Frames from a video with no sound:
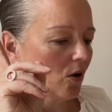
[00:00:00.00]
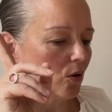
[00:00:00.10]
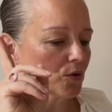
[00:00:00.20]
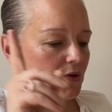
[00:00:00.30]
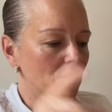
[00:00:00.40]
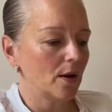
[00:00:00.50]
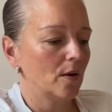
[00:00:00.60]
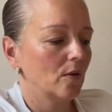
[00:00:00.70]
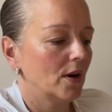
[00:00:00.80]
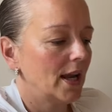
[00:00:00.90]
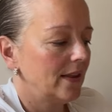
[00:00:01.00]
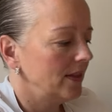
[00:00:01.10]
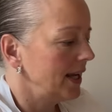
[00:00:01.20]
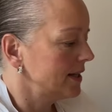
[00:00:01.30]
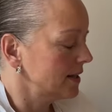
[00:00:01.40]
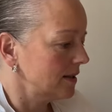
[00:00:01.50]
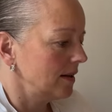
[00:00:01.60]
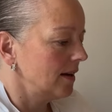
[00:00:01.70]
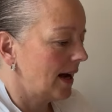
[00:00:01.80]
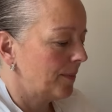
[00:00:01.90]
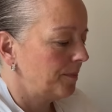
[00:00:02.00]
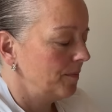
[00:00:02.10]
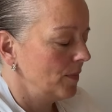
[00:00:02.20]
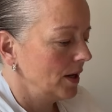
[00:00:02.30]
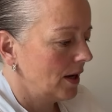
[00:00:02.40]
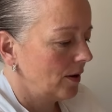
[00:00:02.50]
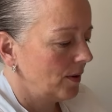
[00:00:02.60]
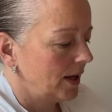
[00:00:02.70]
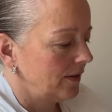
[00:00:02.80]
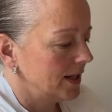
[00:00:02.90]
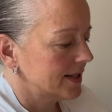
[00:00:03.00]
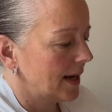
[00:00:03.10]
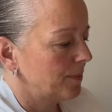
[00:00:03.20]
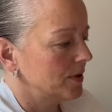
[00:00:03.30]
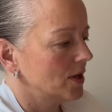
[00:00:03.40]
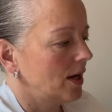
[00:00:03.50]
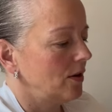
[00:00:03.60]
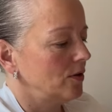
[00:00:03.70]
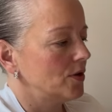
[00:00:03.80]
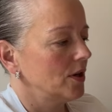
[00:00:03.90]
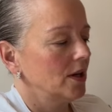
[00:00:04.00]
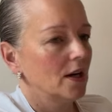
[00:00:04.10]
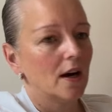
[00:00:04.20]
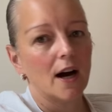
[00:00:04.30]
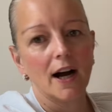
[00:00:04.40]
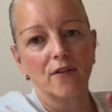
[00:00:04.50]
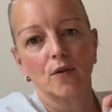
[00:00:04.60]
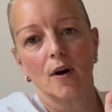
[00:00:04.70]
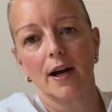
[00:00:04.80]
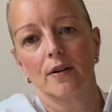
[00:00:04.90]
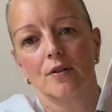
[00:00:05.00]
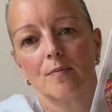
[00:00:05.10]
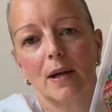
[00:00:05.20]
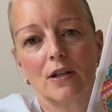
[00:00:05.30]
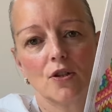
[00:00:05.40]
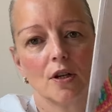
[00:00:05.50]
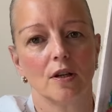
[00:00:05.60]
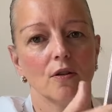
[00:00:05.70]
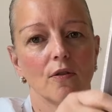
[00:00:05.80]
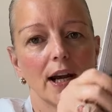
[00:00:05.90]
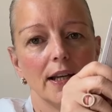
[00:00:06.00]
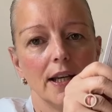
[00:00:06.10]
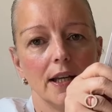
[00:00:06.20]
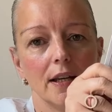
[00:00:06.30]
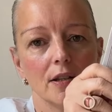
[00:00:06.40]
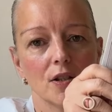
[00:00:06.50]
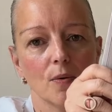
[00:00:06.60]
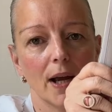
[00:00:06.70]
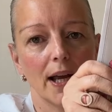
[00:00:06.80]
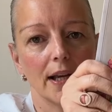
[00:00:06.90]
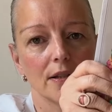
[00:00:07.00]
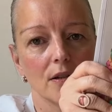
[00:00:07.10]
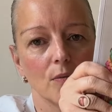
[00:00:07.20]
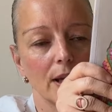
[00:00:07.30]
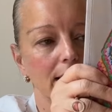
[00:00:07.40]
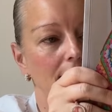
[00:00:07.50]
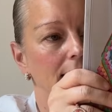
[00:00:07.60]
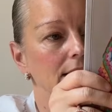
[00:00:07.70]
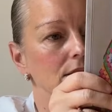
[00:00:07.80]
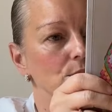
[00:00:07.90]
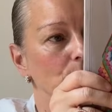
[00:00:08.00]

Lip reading: Also in this episode, I thought I'd mention Granny Square's Weekend,